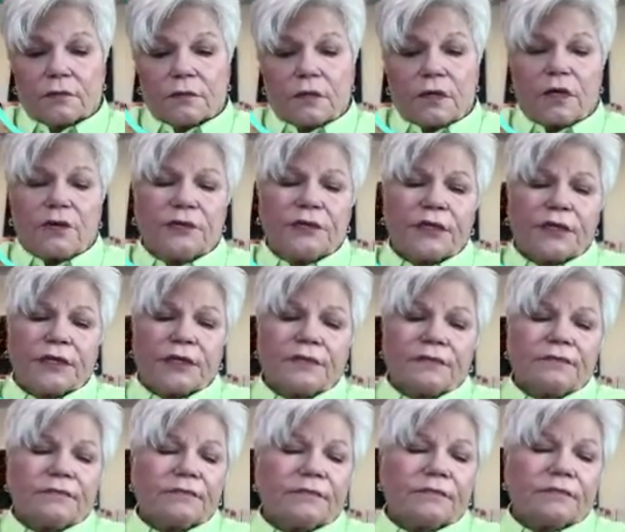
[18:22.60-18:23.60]
Oh yeah,
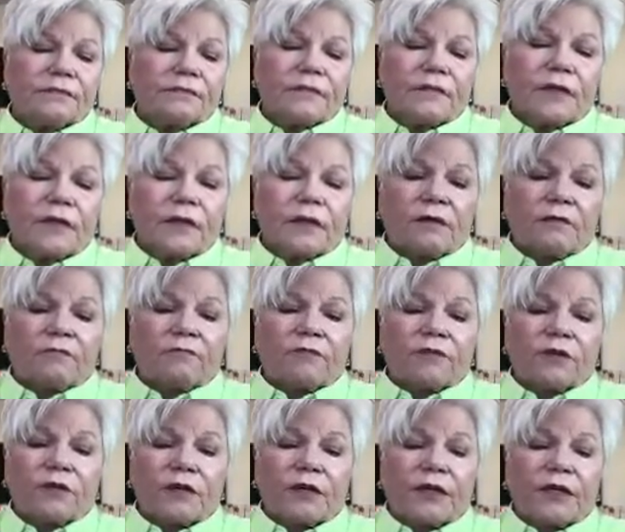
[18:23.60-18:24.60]

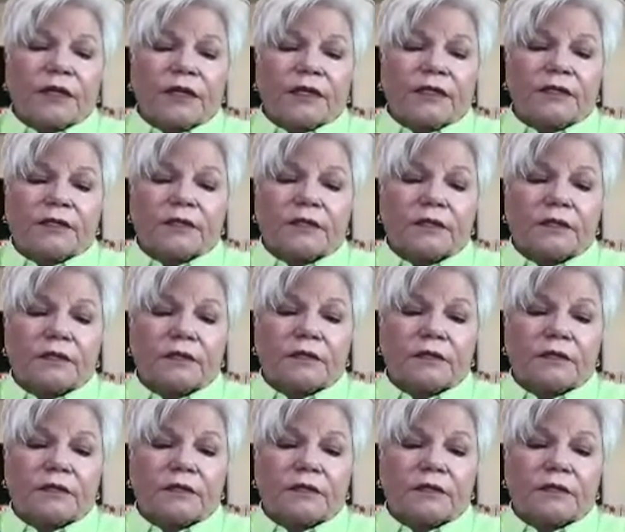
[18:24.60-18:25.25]
very nice.